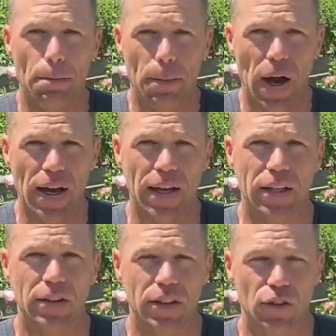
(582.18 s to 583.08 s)

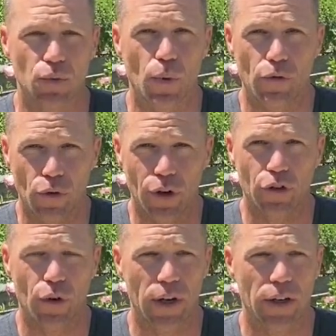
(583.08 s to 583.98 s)
buying these
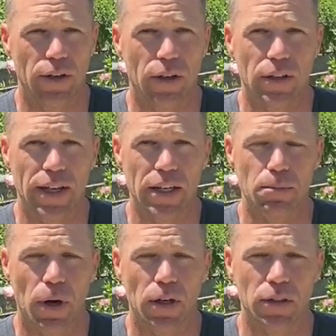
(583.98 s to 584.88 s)
refrigerated
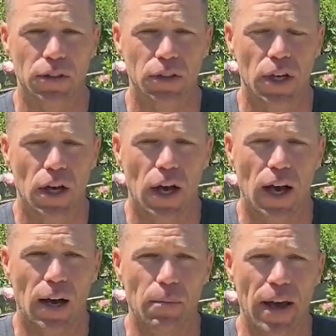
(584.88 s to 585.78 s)
ladybugs
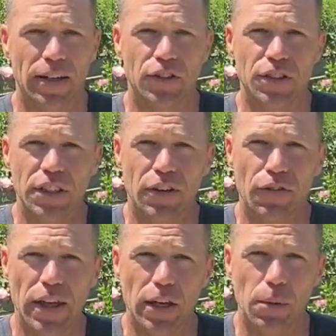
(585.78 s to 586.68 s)
and seeing if
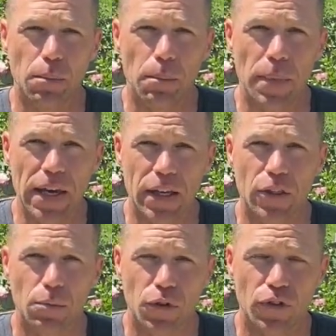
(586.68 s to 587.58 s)
they could make
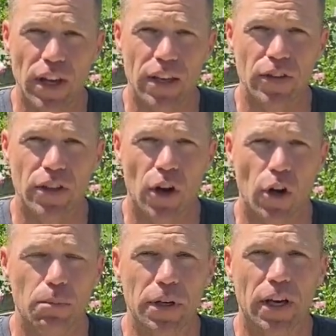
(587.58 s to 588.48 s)
them stay in the
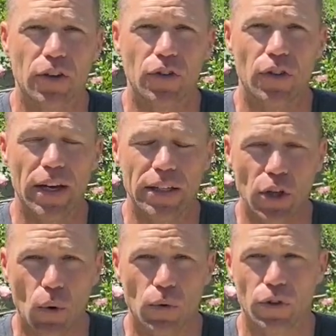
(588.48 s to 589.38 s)
yard, because they
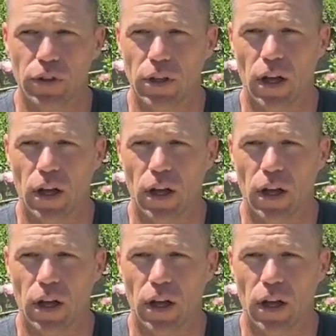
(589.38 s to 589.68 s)
don't.